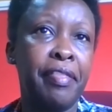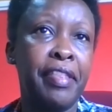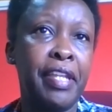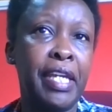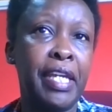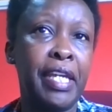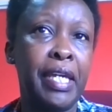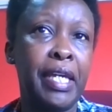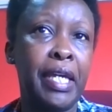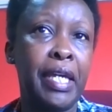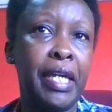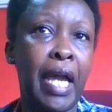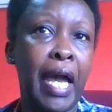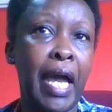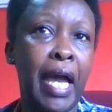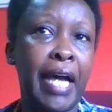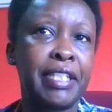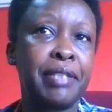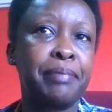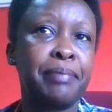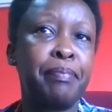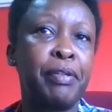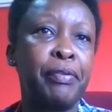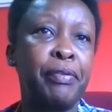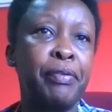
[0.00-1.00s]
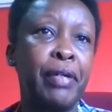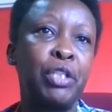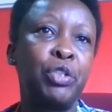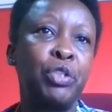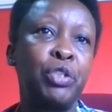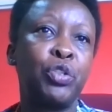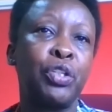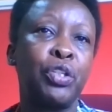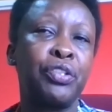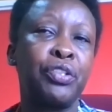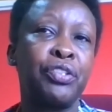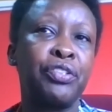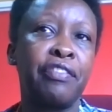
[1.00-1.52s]
the
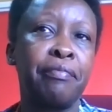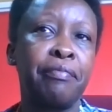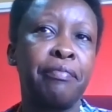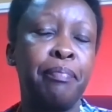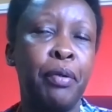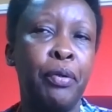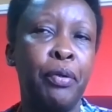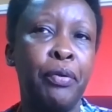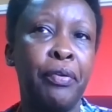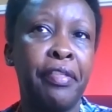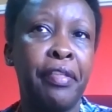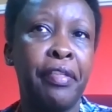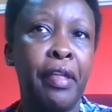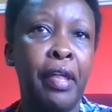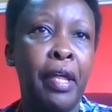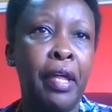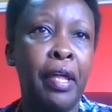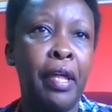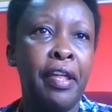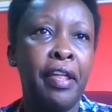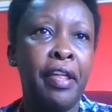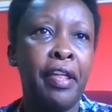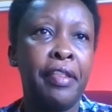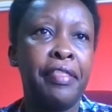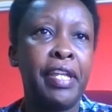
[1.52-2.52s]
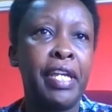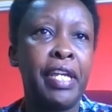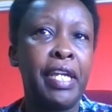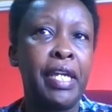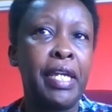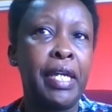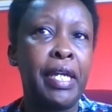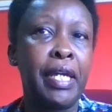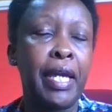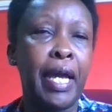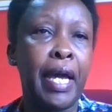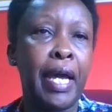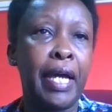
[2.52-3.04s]
aspirations of both
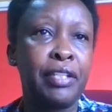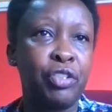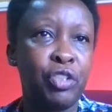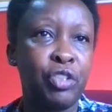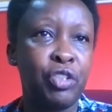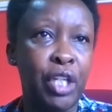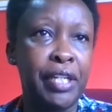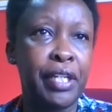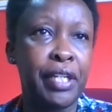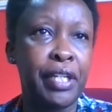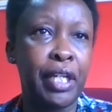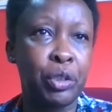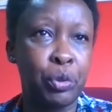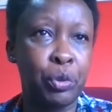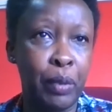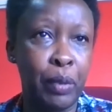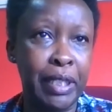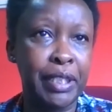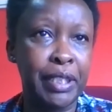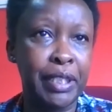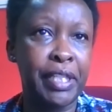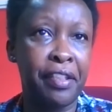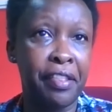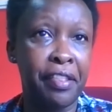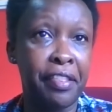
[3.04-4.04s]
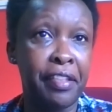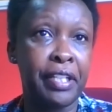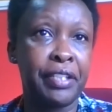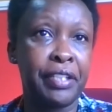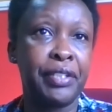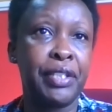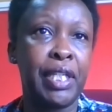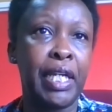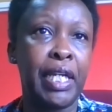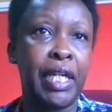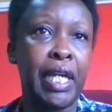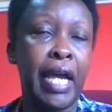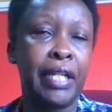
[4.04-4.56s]
the Agenda
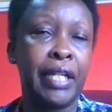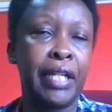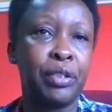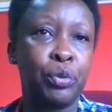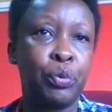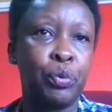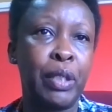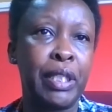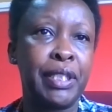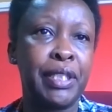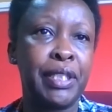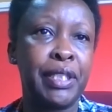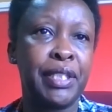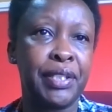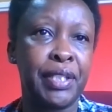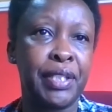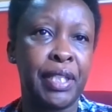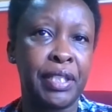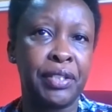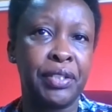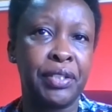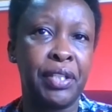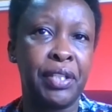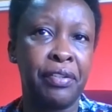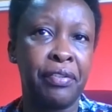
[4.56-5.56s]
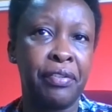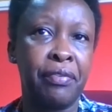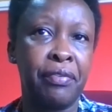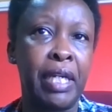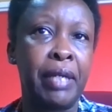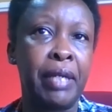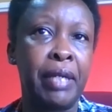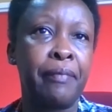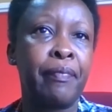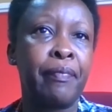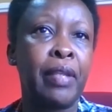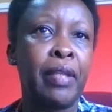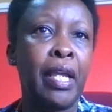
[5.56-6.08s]
2030 and
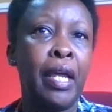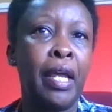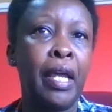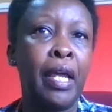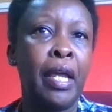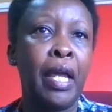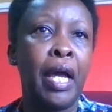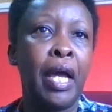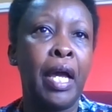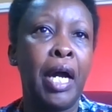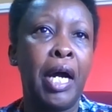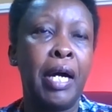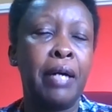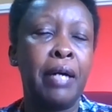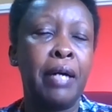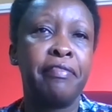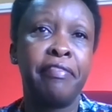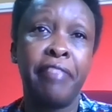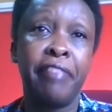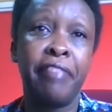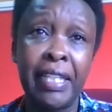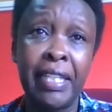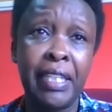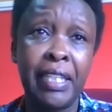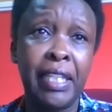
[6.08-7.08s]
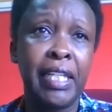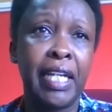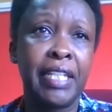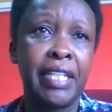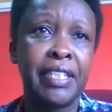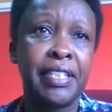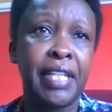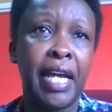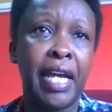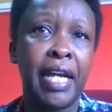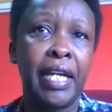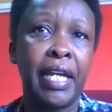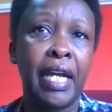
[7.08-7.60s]
2063. Finally,
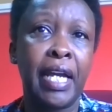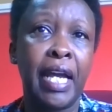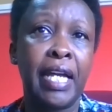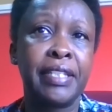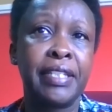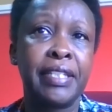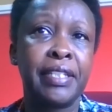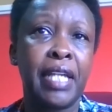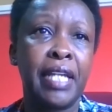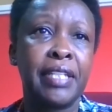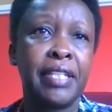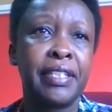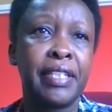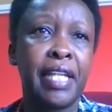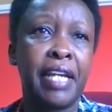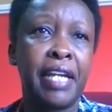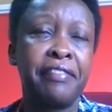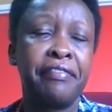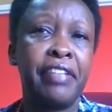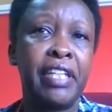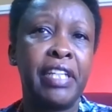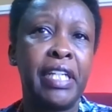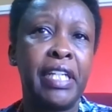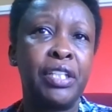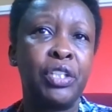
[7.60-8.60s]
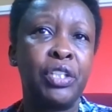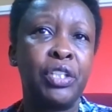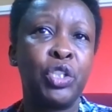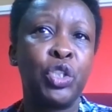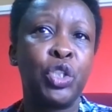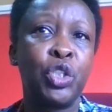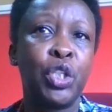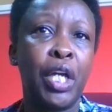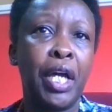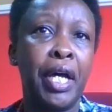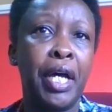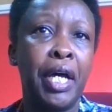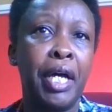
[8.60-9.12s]
as I
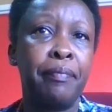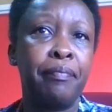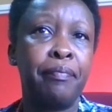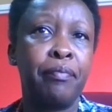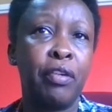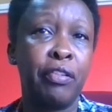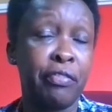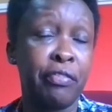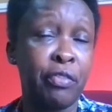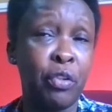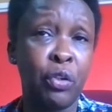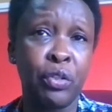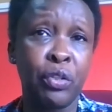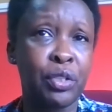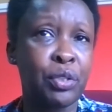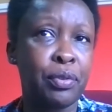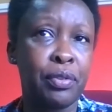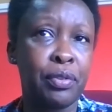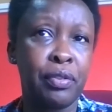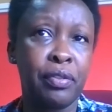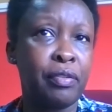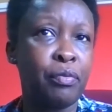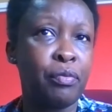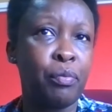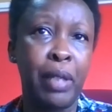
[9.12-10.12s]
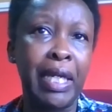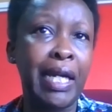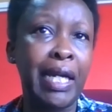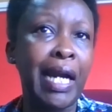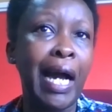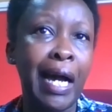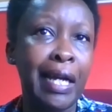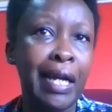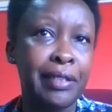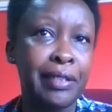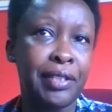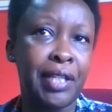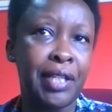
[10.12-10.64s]
finish, of course, we
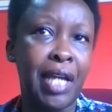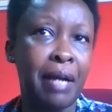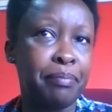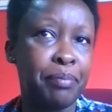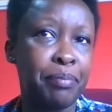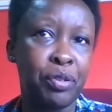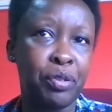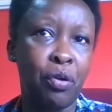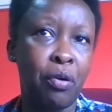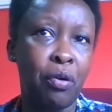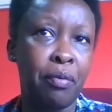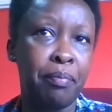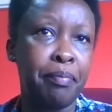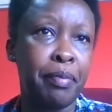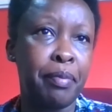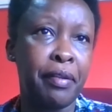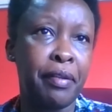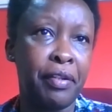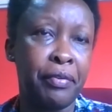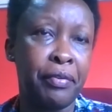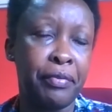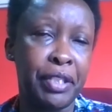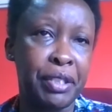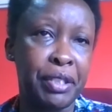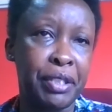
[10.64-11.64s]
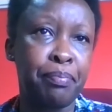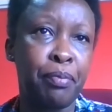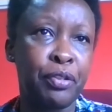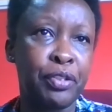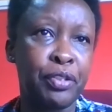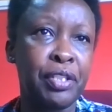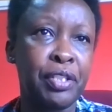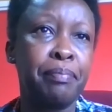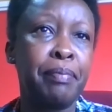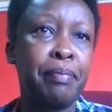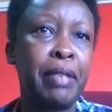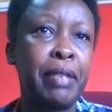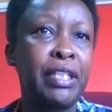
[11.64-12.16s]
can't absorb the
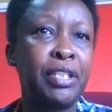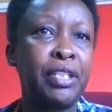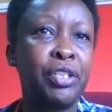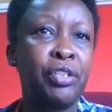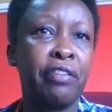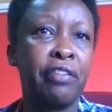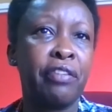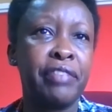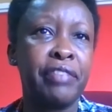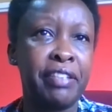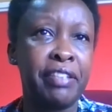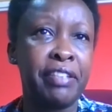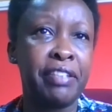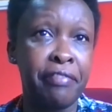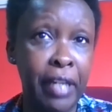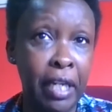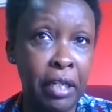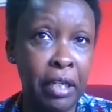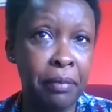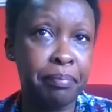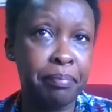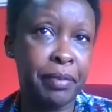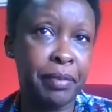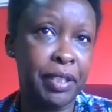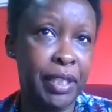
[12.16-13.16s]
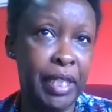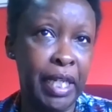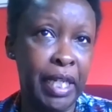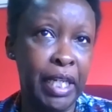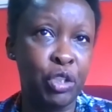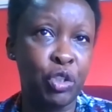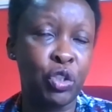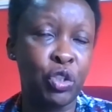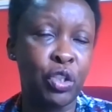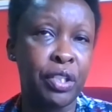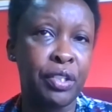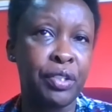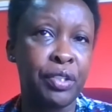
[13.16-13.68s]
responsibility of developed
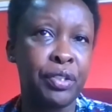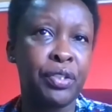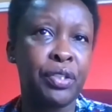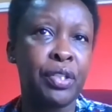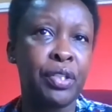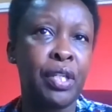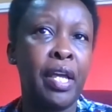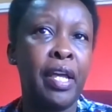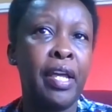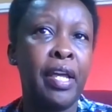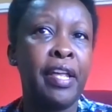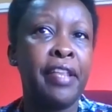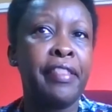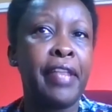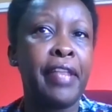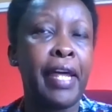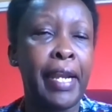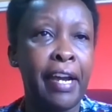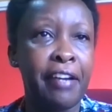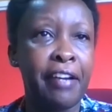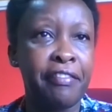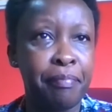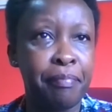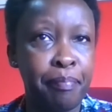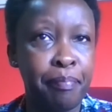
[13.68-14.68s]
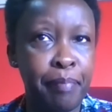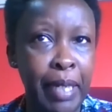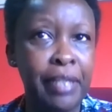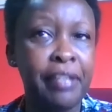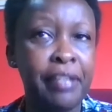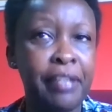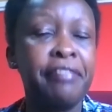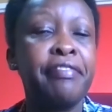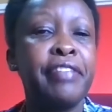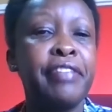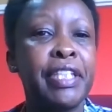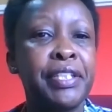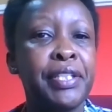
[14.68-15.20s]
nations that have
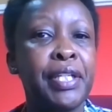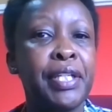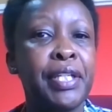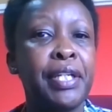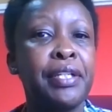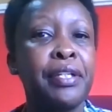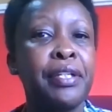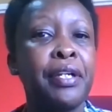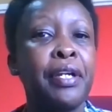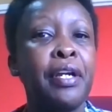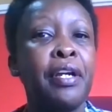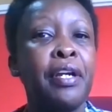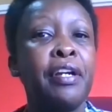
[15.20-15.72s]
benefited